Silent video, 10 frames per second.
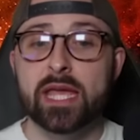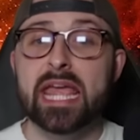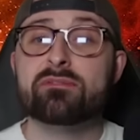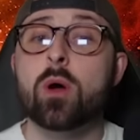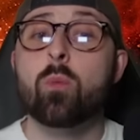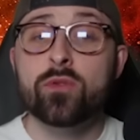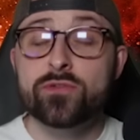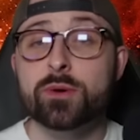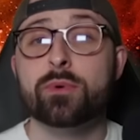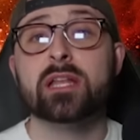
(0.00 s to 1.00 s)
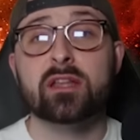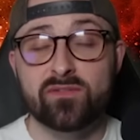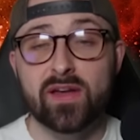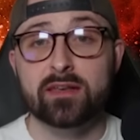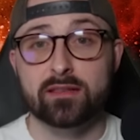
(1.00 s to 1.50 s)
If I want to bring in a
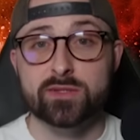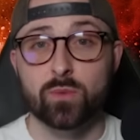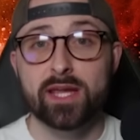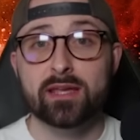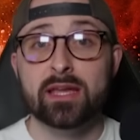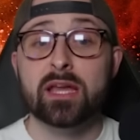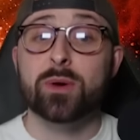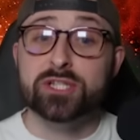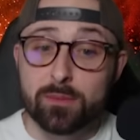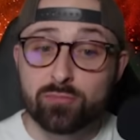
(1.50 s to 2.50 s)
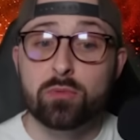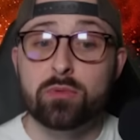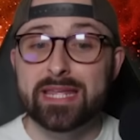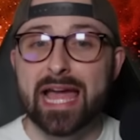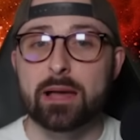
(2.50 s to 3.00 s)
defender this week, which I
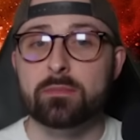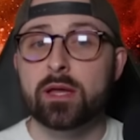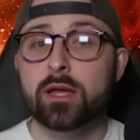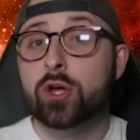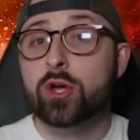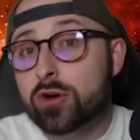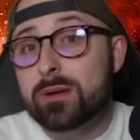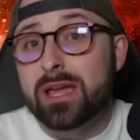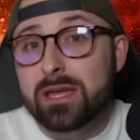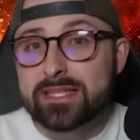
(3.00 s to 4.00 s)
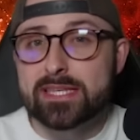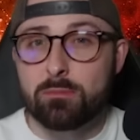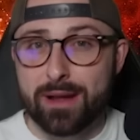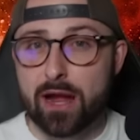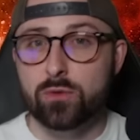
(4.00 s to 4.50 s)
probably am, could I maybe
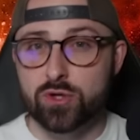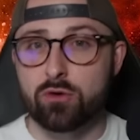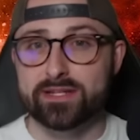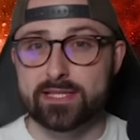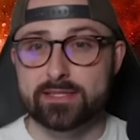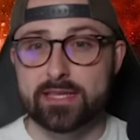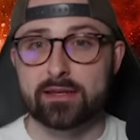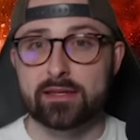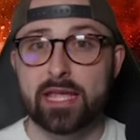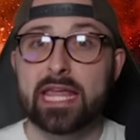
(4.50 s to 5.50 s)
sell Pau Torres instead?